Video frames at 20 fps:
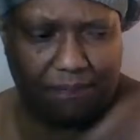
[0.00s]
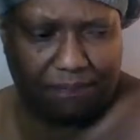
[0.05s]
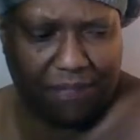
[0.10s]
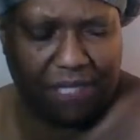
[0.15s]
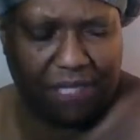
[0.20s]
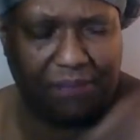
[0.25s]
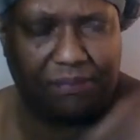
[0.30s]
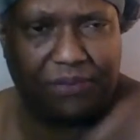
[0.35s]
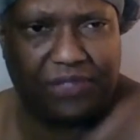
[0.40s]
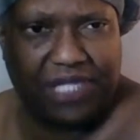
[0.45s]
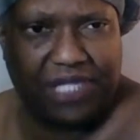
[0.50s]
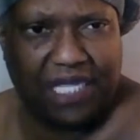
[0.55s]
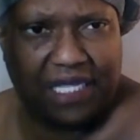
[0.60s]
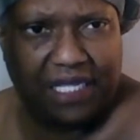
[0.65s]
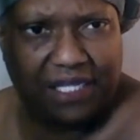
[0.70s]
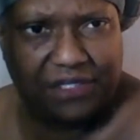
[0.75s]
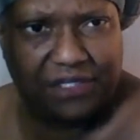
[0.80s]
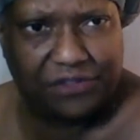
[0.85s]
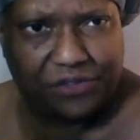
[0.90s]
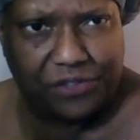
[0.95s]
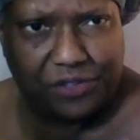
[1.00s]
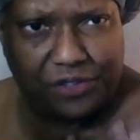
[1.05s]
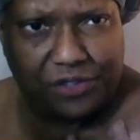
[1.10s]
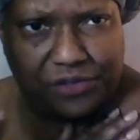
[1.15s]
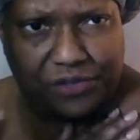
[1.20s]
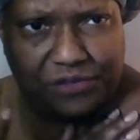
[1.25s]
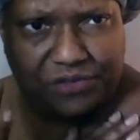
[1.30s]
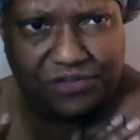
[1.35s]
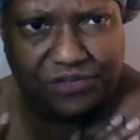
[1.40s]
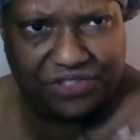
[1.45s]
people that
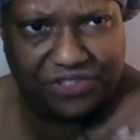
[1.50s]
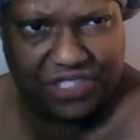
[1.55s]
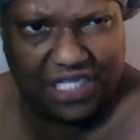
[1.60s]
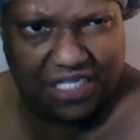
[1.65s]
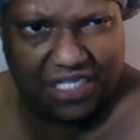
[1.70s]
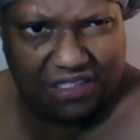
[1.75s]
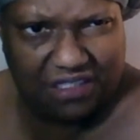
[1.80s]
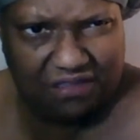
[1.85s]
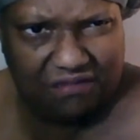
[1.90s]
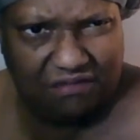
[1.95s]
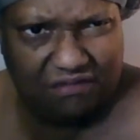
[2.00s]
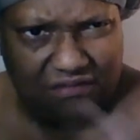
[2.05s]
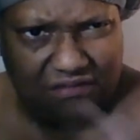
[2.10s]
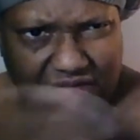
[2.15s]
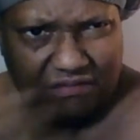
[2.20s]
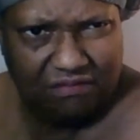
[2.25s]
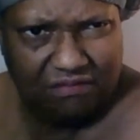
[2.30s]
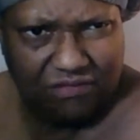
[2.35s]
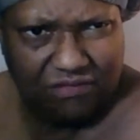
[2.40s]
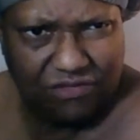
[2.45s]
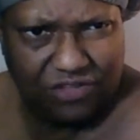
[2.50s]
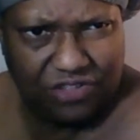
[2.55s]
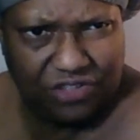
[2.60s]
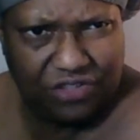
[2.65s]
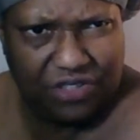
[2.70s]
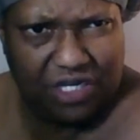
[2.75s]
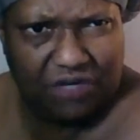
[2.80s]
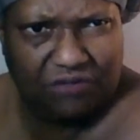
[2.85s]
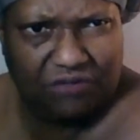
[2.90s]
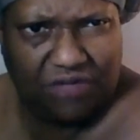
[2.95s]
internal sick,
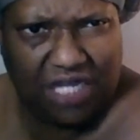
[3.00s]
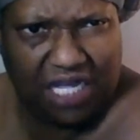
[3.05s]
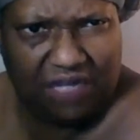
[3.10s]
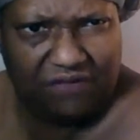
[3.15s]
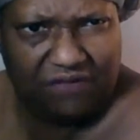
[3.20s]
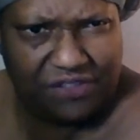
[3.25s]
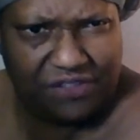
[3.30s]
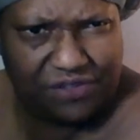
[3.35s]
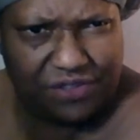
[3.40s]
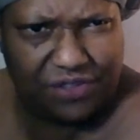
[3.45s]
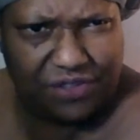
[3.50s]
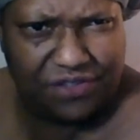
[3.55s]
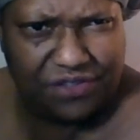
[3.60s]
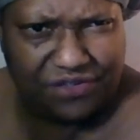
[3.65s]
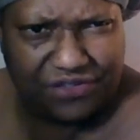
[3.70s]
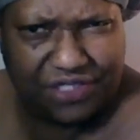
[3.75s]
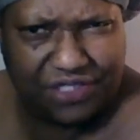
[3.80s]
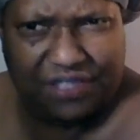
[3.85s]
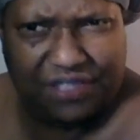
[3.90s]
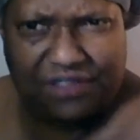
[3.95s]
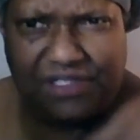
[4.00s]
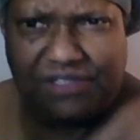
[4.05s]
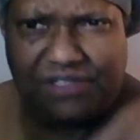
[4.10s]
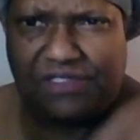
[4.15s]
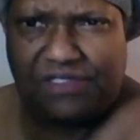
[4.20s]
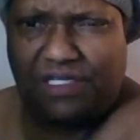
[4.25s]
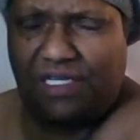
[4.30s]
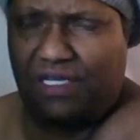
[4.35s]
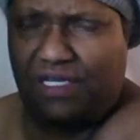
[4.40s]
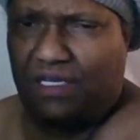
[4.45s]
have internal
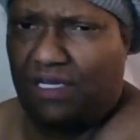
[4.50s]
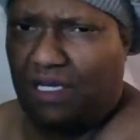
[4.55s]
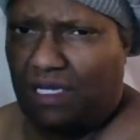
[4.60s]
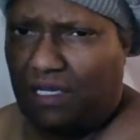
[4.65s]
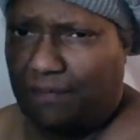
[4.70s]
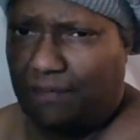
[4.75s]
sickness and